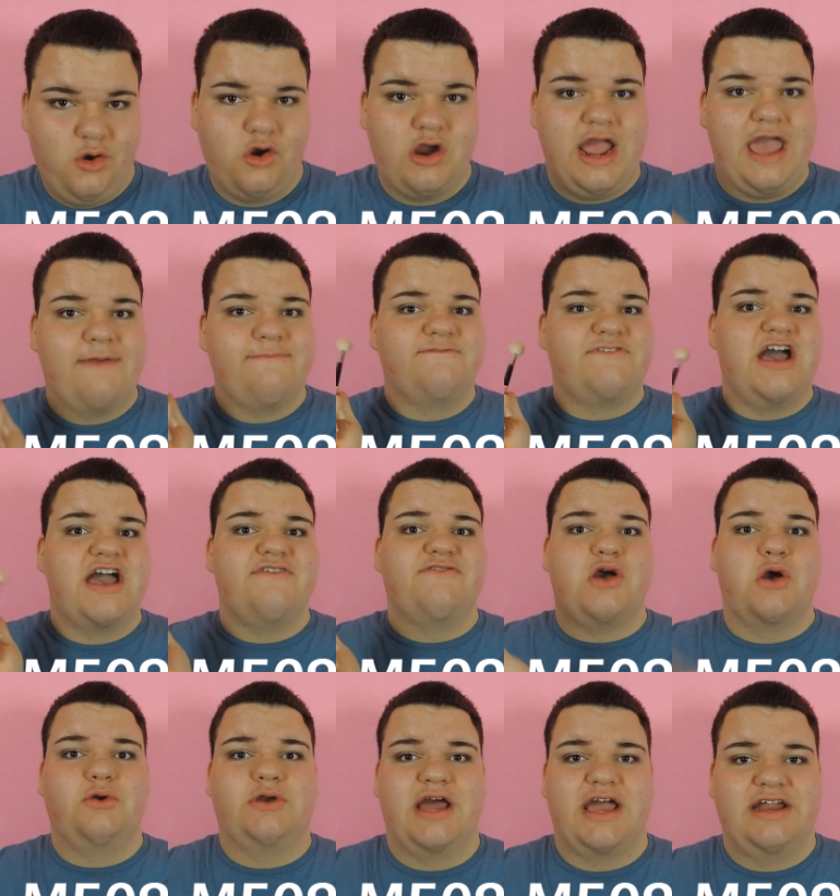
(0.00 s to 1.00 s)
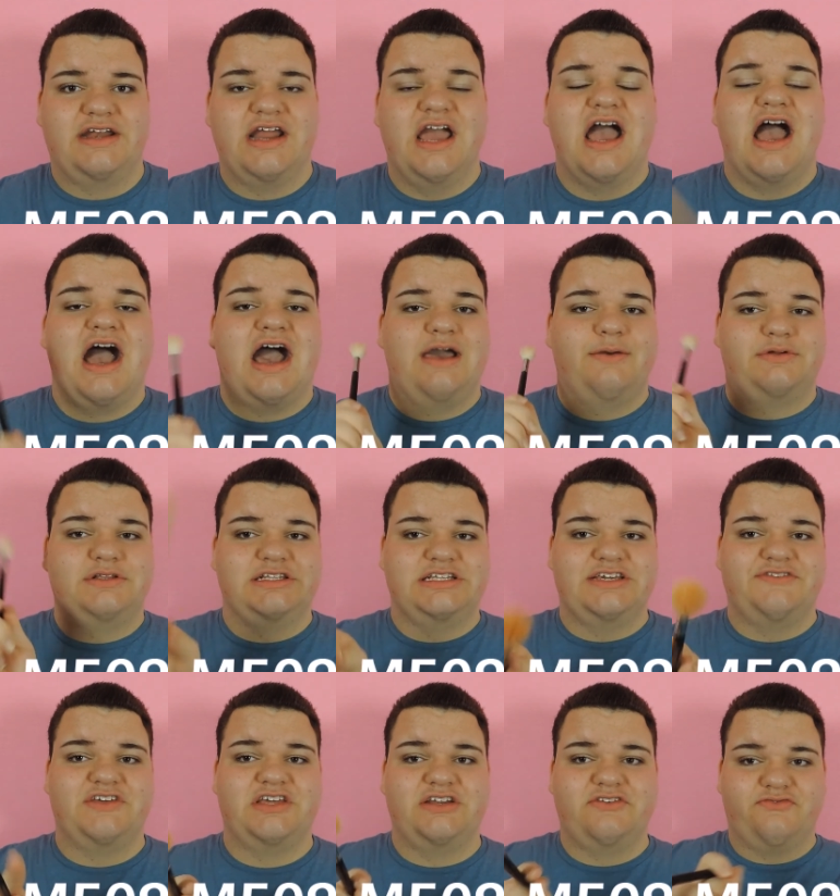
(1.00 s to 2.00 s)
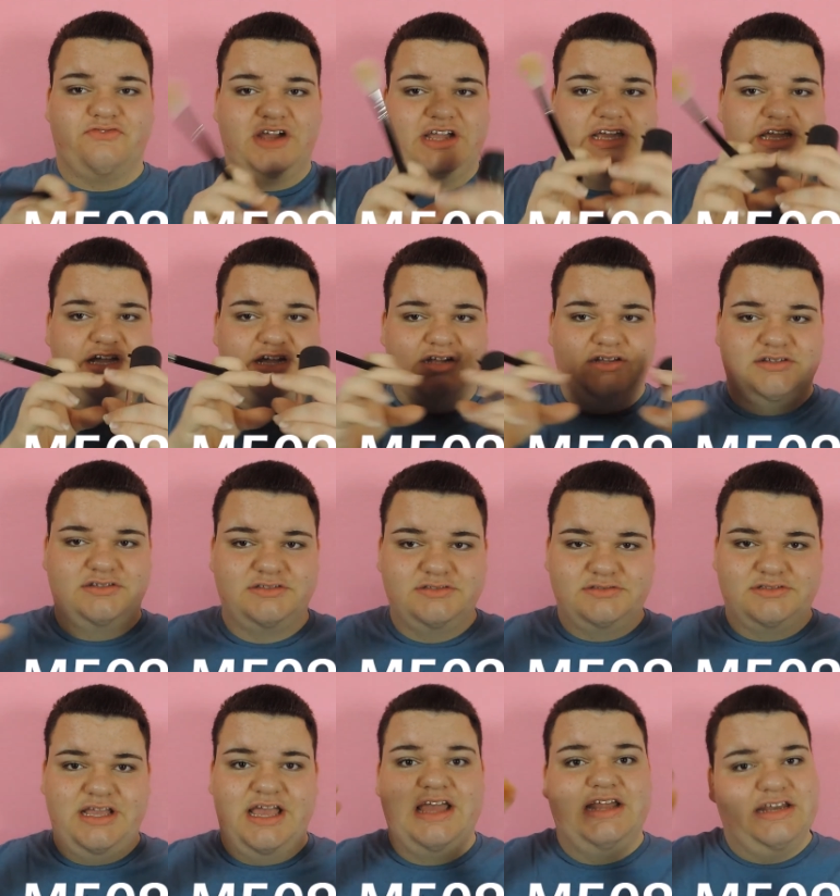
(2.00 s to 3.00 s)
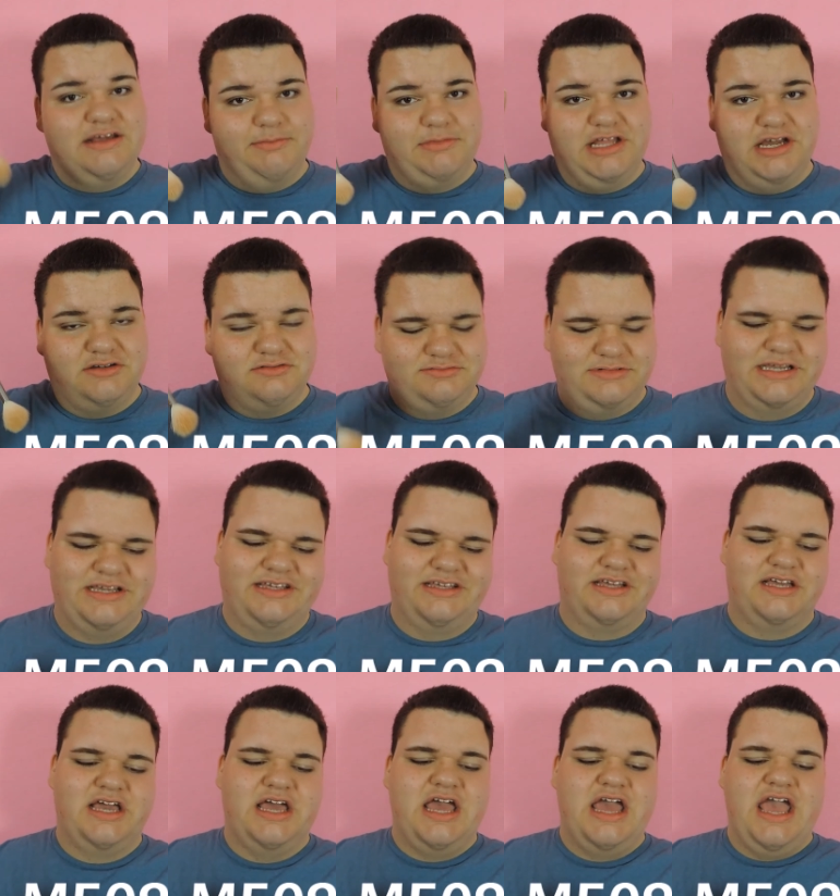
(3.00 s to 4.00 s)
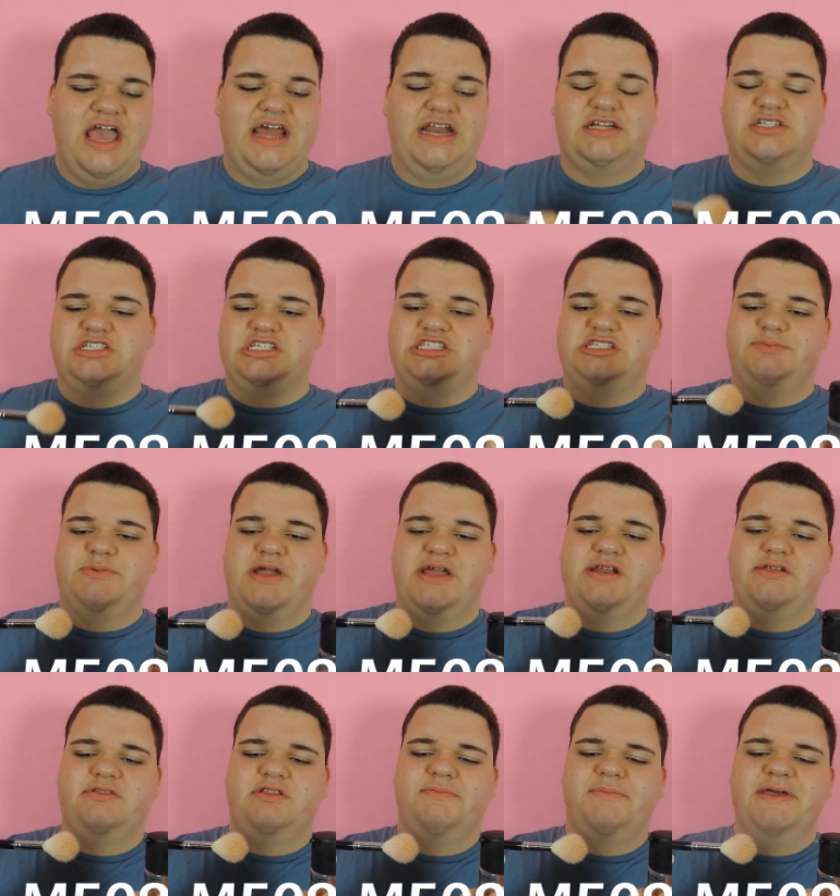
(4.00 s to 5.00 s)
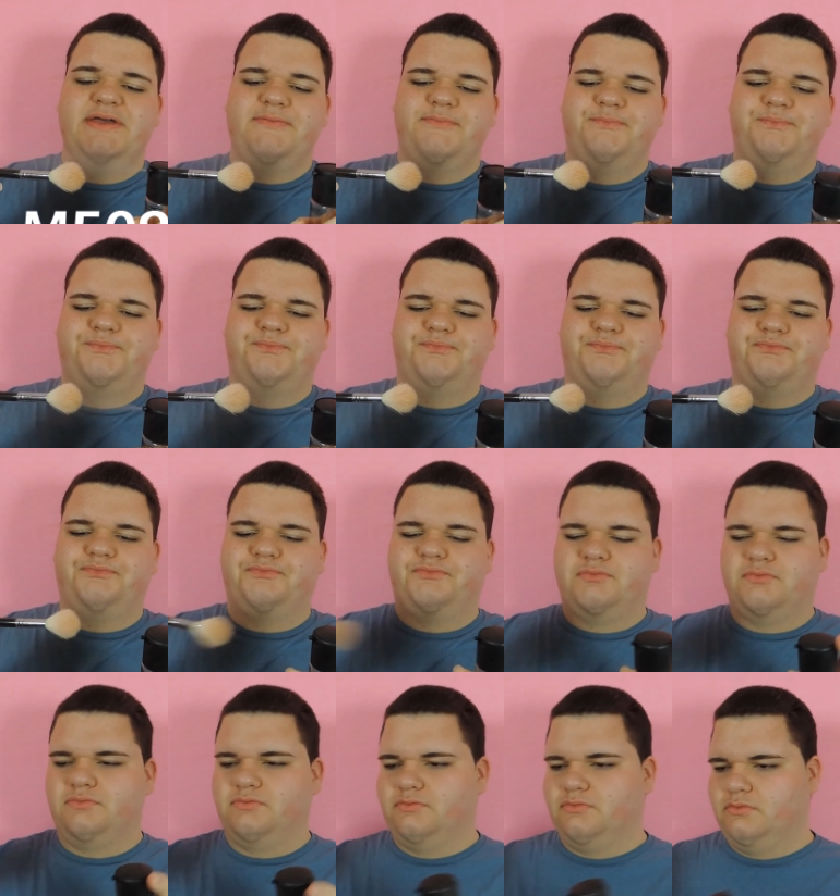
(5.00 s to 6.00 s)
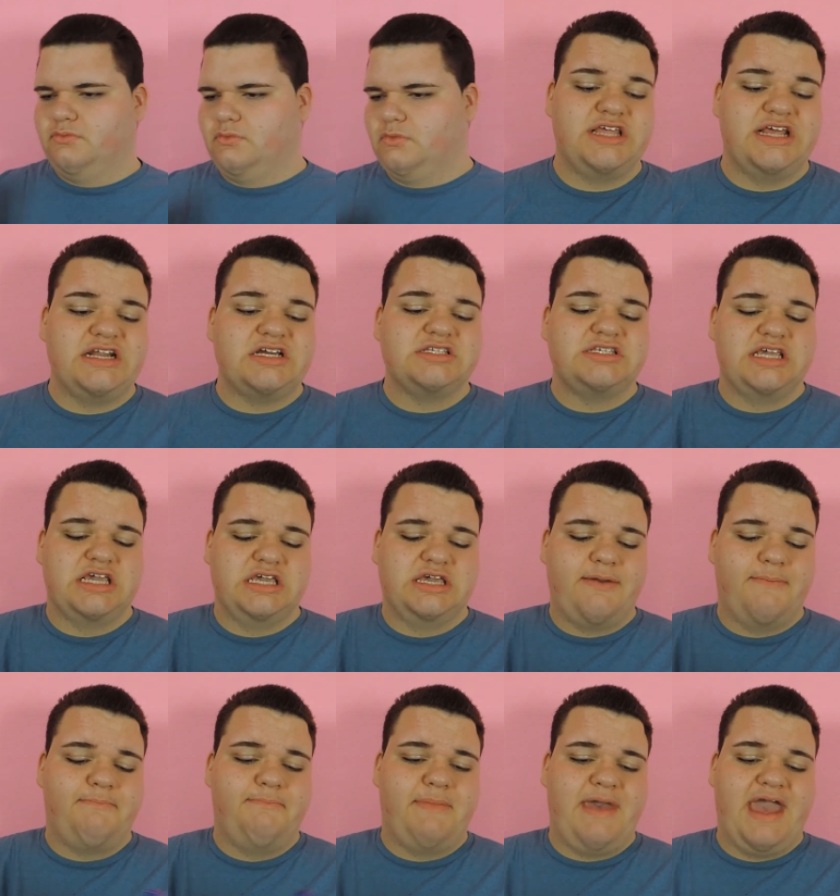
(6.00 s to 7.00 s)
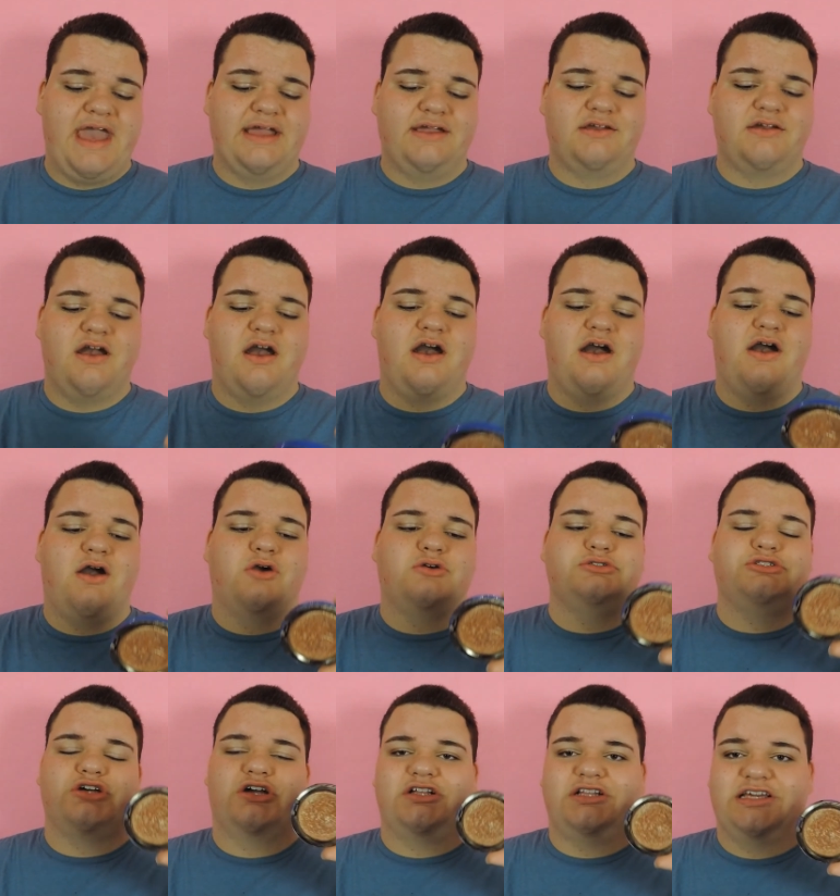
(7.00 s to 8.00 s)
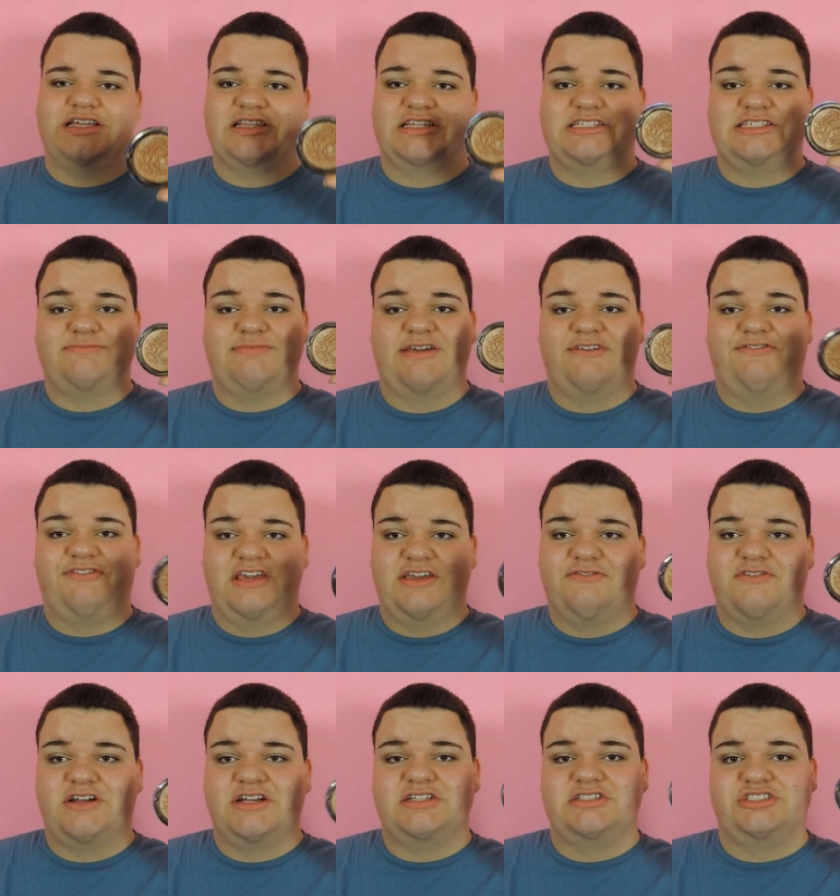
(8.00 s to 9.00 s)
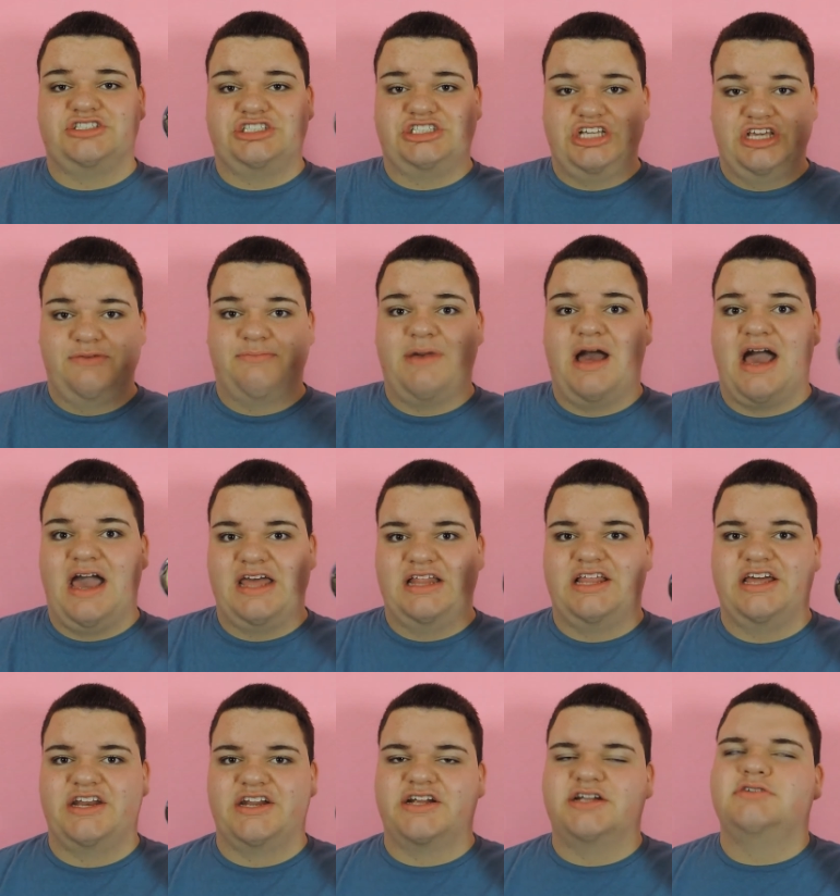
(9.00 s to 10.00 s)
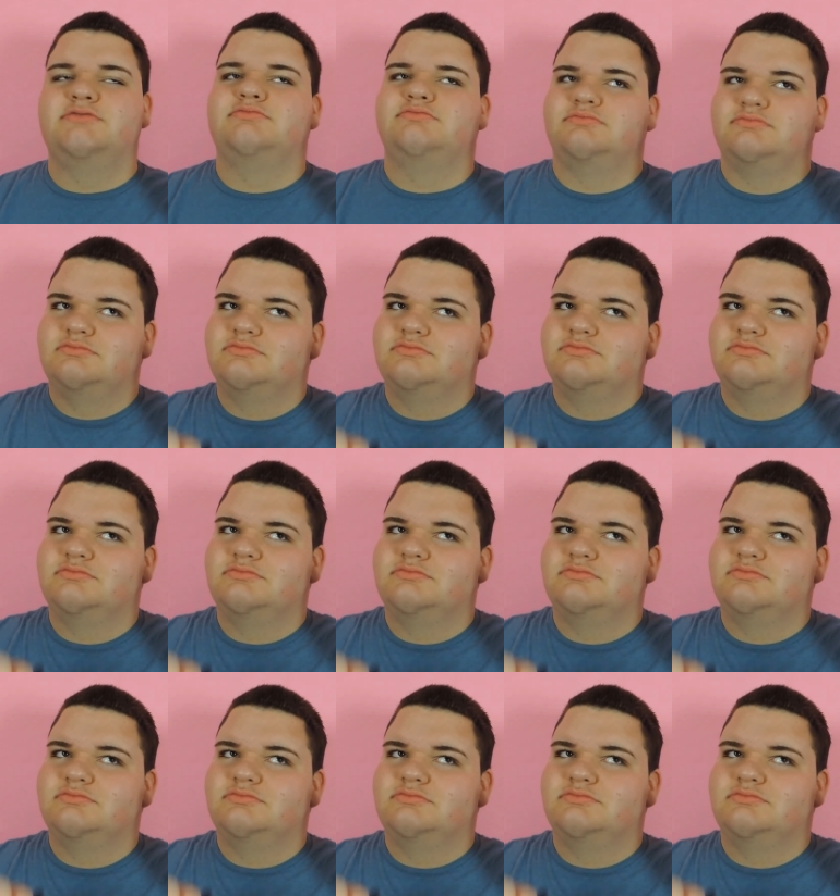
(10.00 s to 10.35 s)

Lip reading: or M509. I will leave it right here and down below. And I'll just spray it a little bit. So then I'll take MAC Oh Darling. This is my favorite gym highlighter.